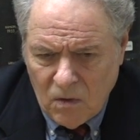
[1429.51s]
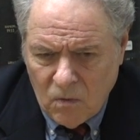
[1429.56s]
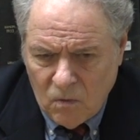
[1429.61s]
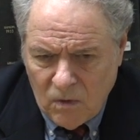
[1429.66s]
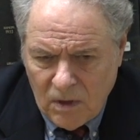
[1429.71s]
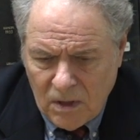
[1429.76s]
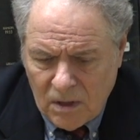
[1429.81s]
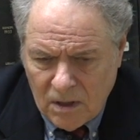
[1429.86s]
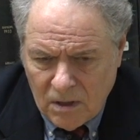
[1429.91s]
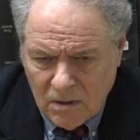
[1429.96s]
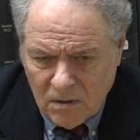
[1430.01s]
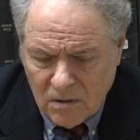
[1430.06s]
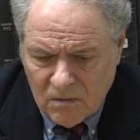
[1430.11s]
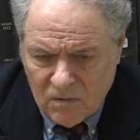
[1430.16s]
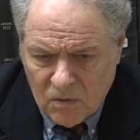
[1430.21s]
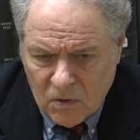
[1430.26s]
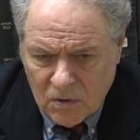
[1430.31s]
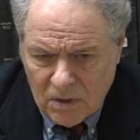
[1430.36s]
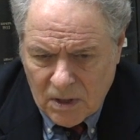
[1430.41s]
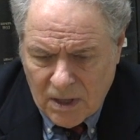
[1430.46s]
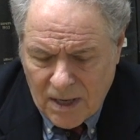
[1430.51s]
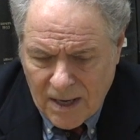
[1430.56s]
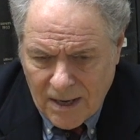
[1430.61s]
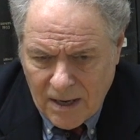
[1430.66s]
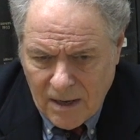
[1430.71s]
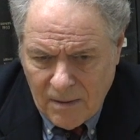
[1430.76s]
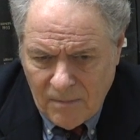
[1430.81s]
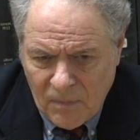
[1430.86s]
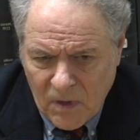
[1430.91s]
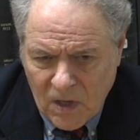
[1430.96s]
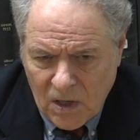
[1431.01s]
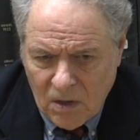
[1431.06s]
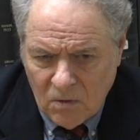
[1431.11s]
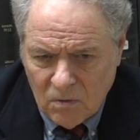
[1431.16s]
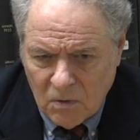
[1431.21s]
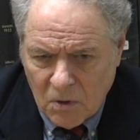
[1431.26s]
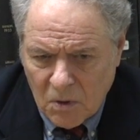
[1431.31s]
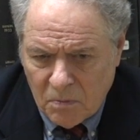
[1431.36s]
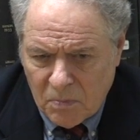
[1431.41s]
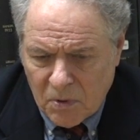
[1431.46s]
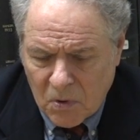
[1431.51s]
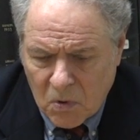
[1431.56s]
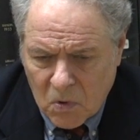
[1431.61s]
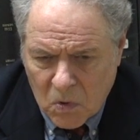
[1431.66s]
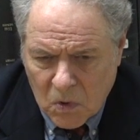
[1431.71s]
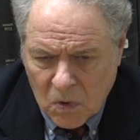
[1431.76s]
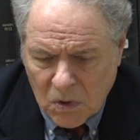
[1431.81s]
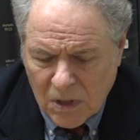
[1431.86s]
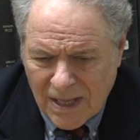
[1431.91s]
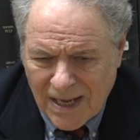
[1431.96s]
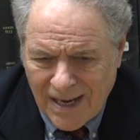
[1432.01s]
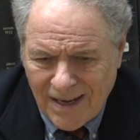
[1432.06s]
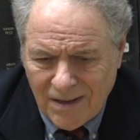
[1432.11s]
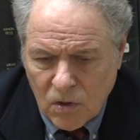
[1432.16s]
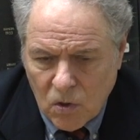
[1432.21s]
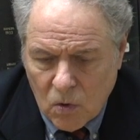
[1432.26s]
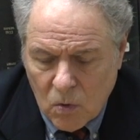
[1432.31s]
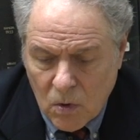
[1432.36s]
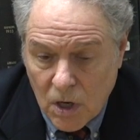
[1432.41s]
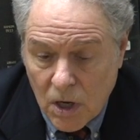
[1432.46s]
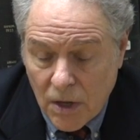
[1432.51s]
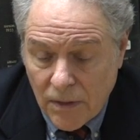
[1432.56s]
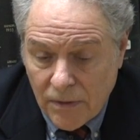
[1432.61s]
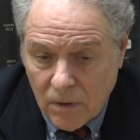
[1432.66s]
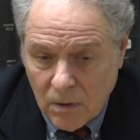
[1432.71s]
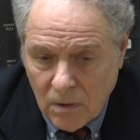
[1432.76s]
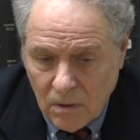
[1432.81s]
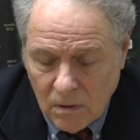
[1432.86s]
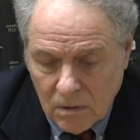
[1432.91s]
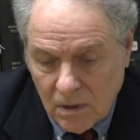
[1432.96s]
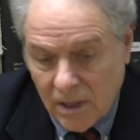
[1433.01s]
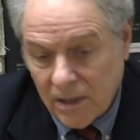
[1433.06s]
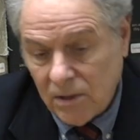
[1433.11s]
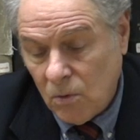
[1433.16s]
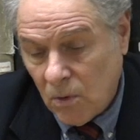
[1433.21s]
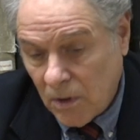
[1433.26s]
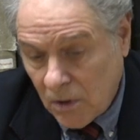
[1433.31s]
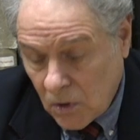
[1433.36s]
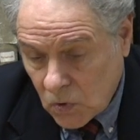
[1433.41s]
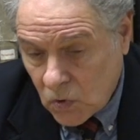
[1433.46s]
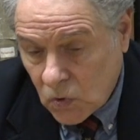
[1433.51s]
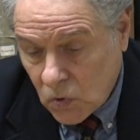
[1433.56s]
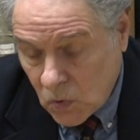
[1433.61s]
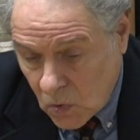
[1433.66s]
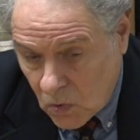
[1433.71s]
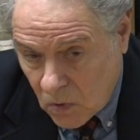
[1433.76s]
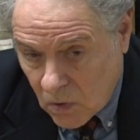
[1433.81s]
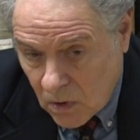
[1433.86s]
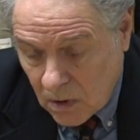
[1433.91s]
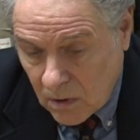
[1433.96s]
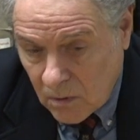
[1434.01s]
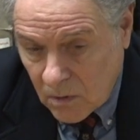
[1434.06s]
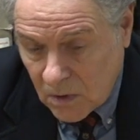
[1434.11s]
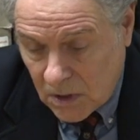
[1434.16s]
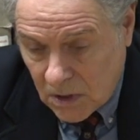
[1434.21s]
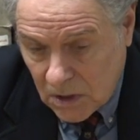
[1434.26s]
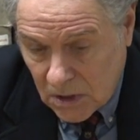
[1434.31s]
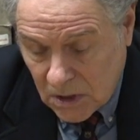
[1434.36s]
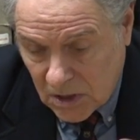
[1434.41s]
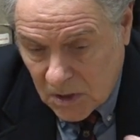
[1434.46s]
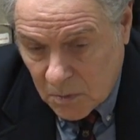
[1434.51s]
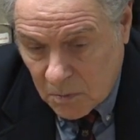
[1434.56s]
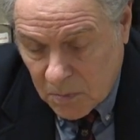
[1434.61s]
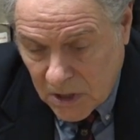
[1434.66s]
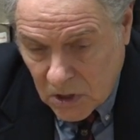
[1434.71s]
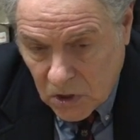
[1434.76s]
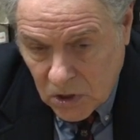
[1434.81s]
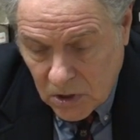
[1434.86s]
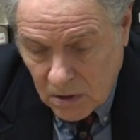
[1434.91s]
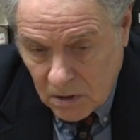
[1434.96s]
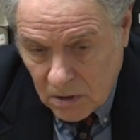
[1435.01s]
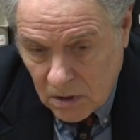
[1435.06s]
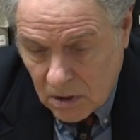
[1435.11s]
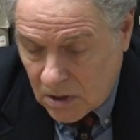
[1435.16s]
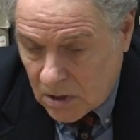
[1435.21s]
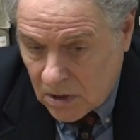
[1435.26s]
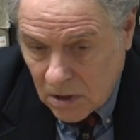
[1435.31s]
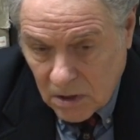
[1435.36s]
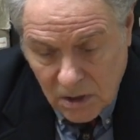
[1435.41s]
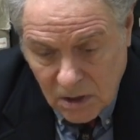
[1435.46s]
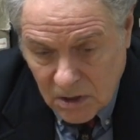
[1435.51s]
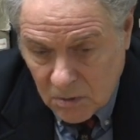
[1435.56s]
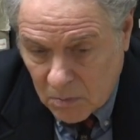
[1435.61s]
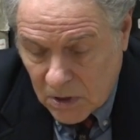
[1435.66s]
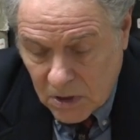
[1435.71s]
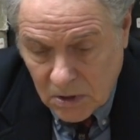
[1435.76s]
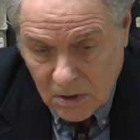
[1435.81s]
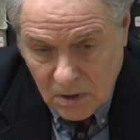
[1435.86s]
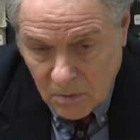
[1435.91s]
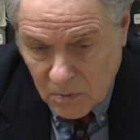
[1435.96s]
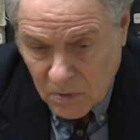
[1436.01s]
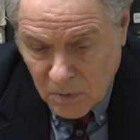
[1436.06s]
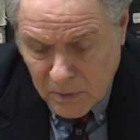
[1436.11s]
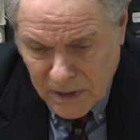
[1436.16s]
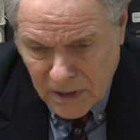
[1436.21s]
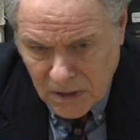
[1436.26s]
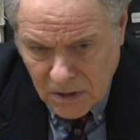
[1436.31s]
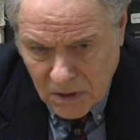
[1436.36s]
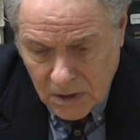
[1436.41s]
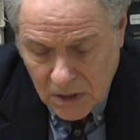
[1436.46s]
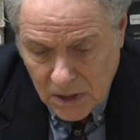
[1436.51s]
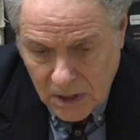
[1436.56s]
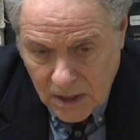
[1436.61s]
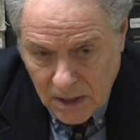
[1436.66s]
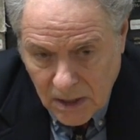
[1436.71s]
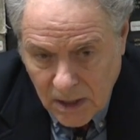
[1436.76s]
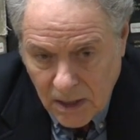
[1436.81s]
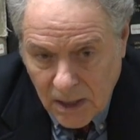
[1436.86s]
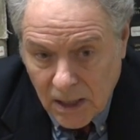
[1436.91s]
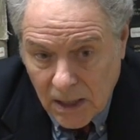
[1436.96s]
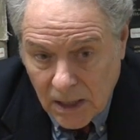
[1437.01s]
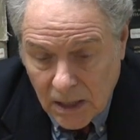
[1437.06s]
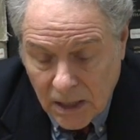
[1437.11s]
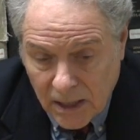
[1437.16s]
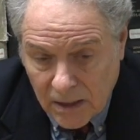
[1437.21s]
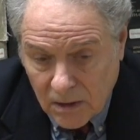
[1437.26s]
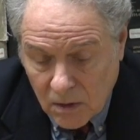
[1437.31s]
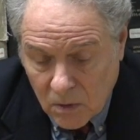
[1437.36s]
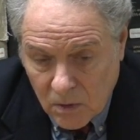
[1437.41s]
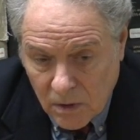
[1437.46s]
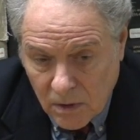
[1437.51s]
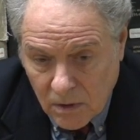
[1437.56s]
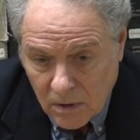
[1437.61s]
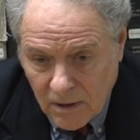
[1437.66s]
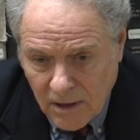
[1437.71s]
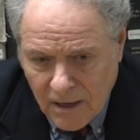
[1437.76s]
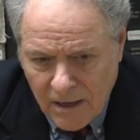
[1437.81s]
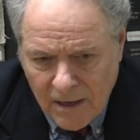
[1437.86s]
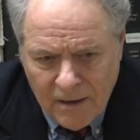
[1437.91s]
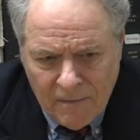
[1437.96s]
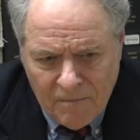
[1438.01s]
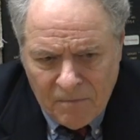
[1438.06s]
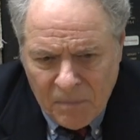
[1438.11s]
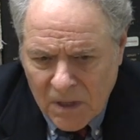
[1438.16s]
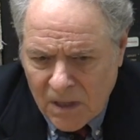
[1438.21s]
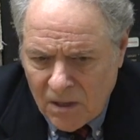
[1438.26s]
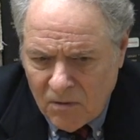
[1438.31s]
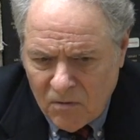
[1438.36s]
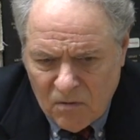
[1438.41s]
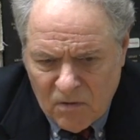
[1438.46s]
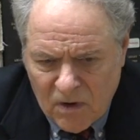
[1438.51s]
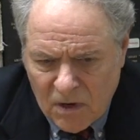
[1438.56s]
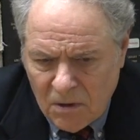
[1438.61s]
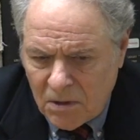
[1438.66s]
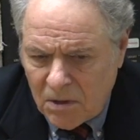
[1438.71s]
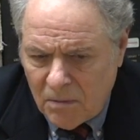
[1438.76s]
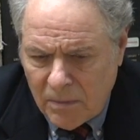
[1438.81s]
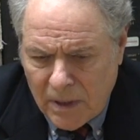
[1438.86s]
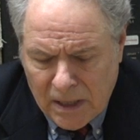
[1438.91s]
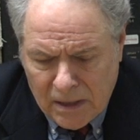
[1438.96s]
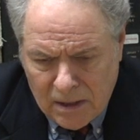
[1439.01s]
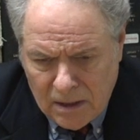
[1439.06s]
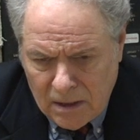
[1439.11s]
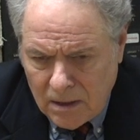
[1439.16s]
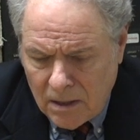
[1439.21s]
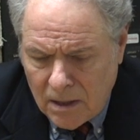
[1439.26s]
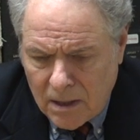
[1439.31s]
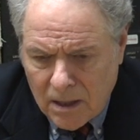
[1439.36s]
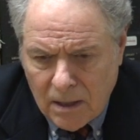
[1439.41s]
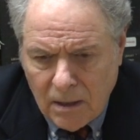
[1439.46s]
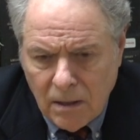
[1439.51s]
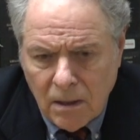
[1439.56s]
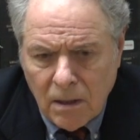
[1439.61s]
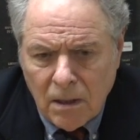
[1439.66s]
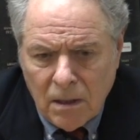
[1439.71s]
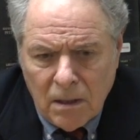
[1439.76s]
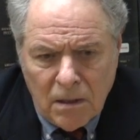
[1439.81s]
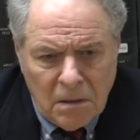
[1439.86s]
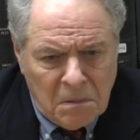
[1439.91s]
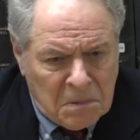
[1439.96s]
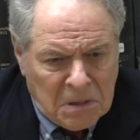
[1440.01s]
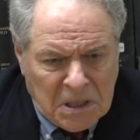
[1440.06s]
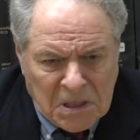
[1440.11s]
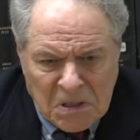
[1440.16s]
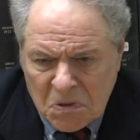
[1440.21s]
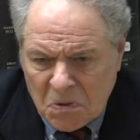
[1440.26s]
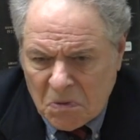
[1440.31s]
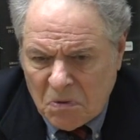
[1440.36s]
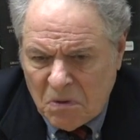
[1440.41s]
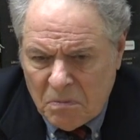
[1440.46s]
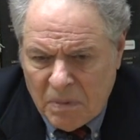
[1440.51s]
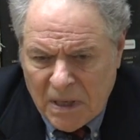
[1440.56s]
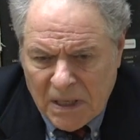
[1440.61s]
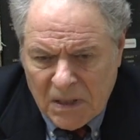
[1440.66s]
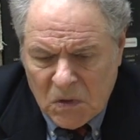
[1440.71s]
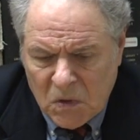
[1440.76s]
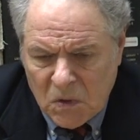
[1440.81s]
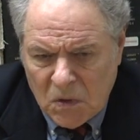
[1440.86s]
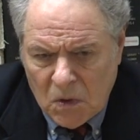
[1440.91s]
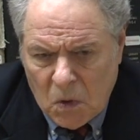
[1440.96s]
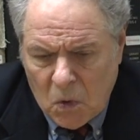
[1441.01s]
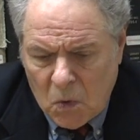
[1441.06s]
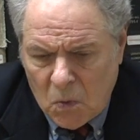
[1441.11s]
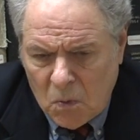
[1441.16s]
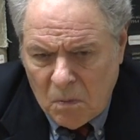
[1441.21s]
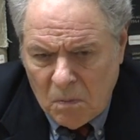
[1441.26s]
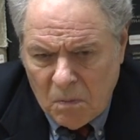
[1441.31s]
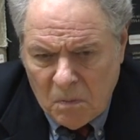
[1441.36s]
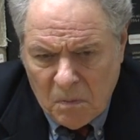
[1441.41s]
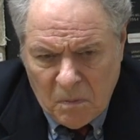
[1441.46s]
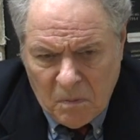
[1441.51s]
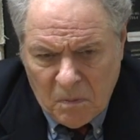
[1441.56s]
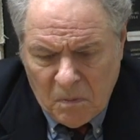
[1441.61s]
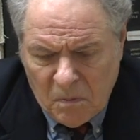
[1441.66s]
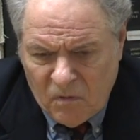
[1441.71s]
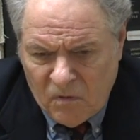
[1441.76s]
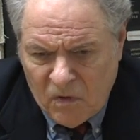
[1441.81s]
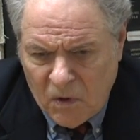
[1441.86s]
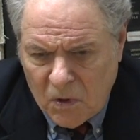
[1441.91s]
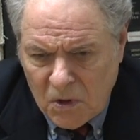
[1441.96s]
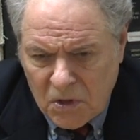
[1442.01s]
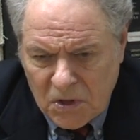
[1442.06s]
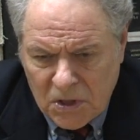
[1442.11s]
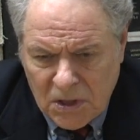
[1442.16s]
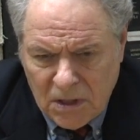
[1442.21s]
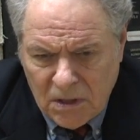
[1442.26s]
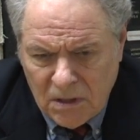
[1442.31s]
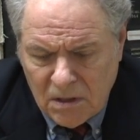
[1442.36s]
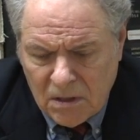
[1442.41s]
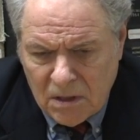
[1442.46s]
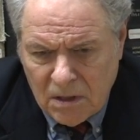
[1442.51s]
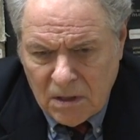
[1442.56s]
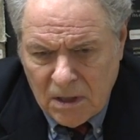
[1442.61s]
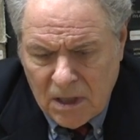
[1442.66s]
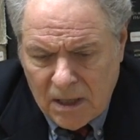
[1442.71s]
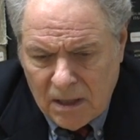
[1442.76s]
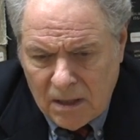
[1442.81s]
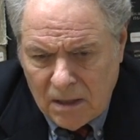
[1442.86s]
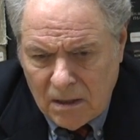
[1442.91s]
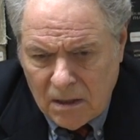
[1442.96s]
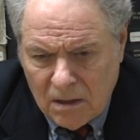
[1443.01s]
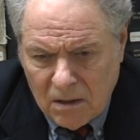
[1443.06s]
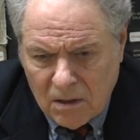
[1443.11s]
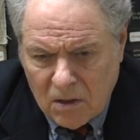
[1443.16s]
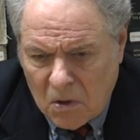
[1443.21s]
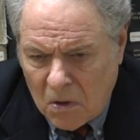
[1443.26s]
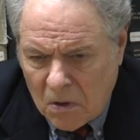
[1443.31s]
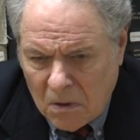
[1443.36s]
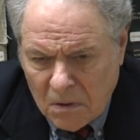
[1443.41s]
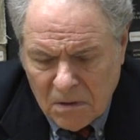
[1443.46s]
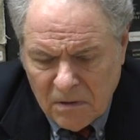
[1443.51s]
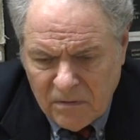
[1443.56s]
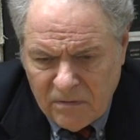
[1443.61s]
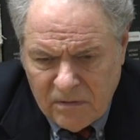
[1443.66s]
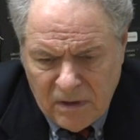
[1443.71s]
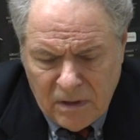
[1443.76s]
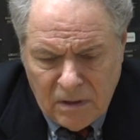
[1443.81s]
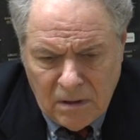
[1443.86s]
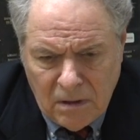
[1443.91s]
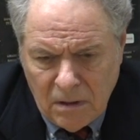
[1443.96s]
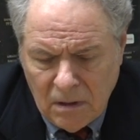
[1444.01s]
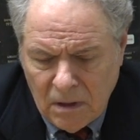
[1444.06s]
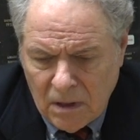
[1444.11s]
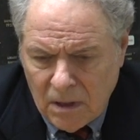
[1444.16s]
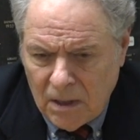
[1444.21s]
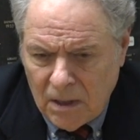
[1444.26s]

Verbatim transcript: retailers of all time. Wrote a book called Like No Other, Like No Other Store. It was his expression. It's still an expression of Bloomingdale's today, Like No Other. Very demanding guy. Lester Gribetz in Home Furnishings and, and uh, Carl Levine.